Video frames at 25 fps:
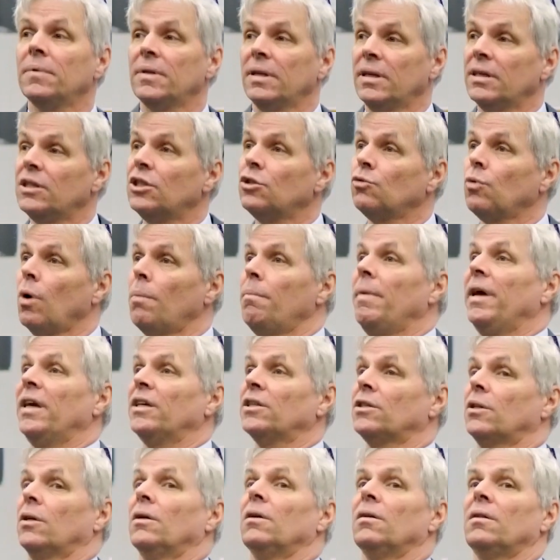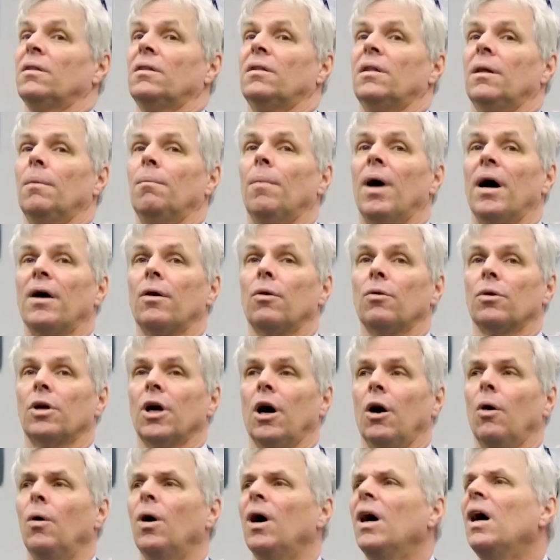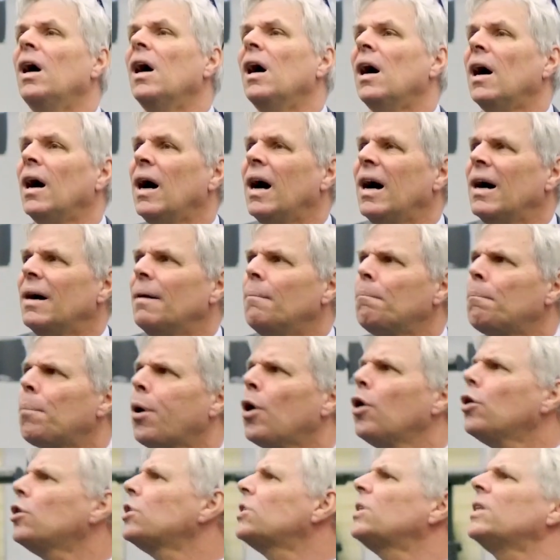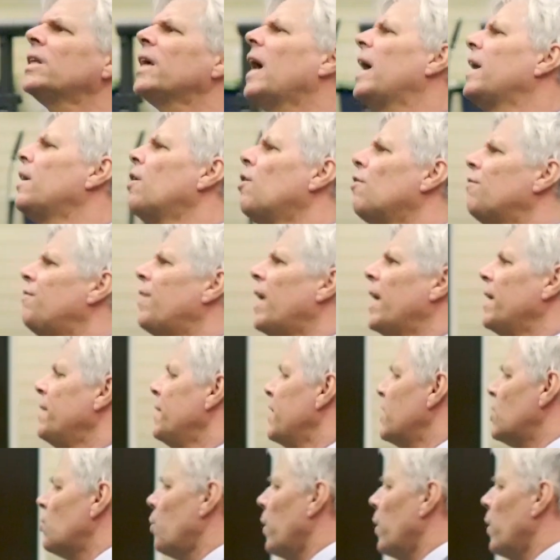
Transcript: This is what makes the model go. Personally, I don't find this